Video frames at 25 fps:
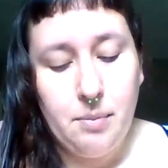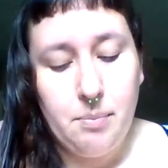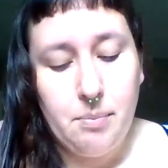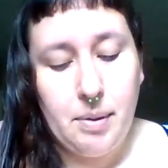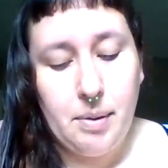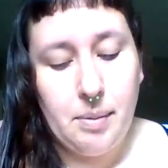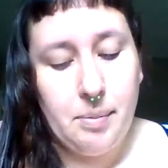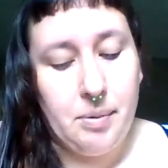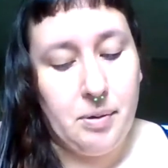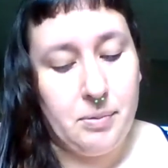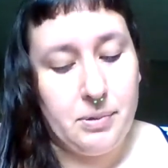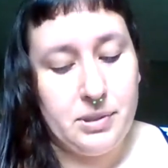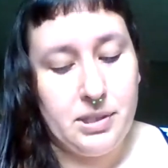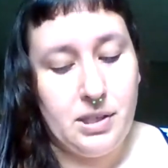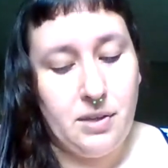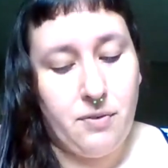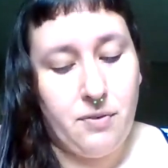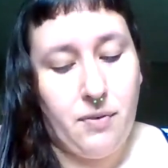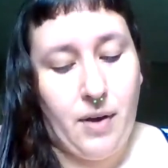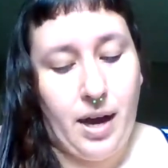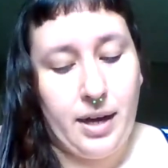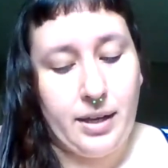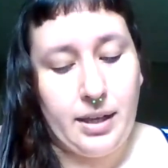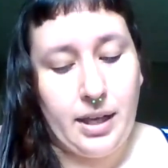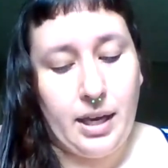Maybe it was the
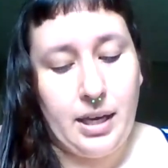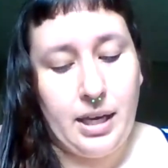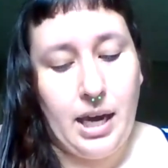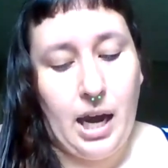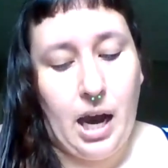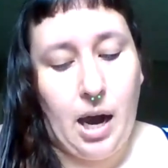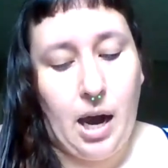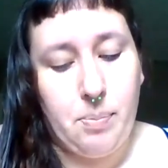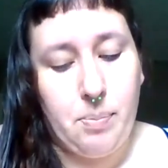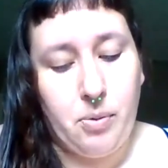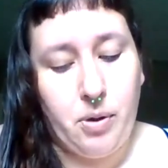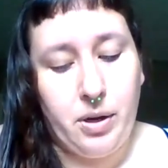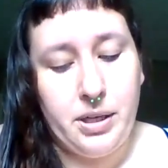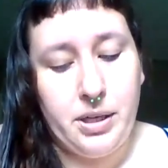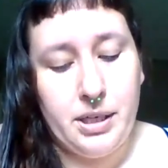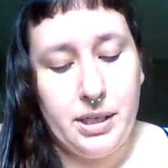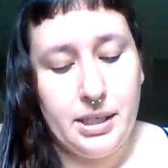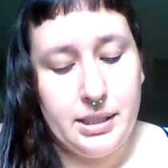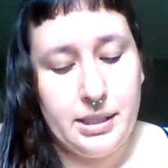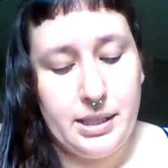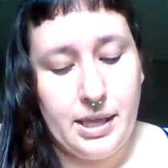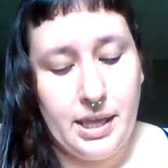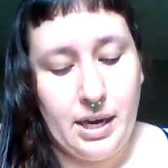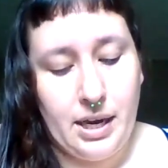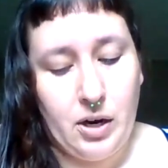fact that he operated
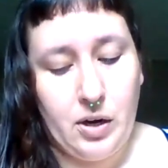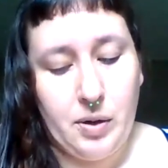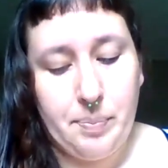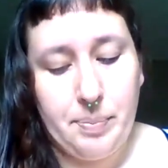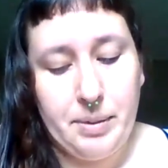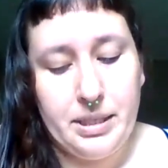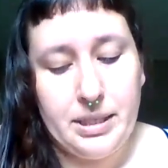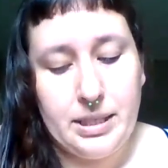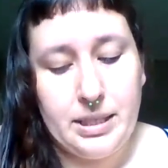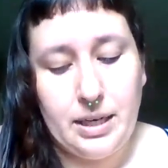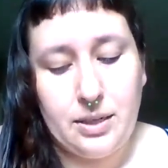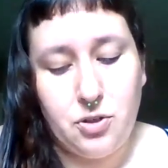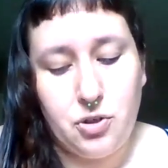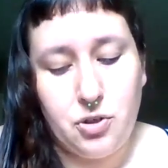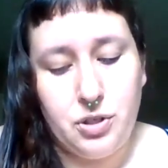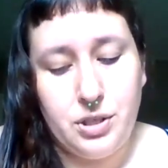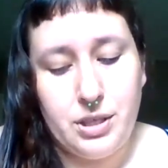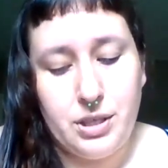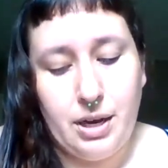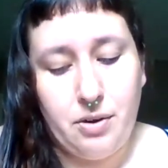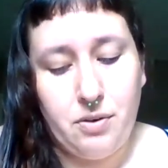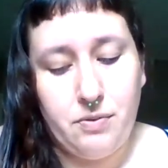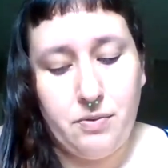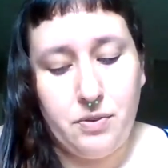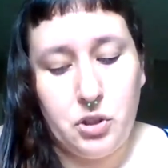his therapy sessions
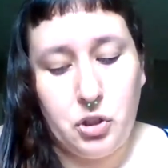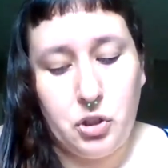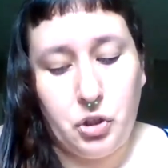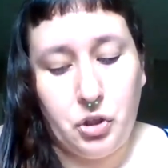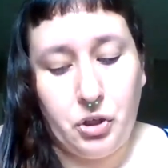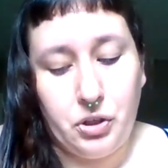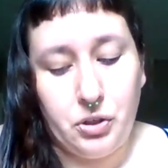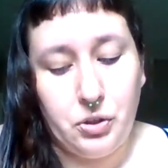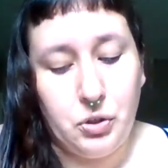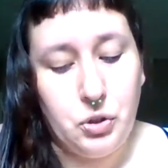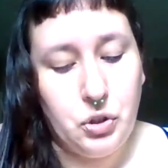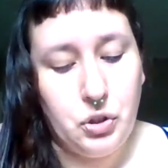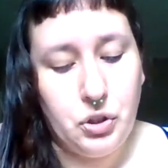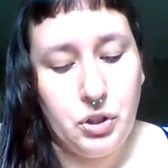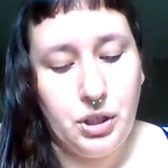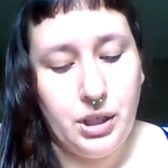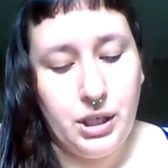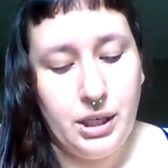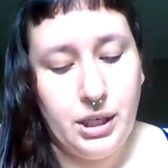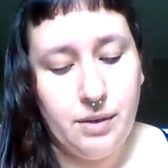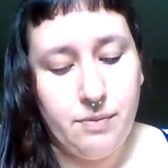out of a church.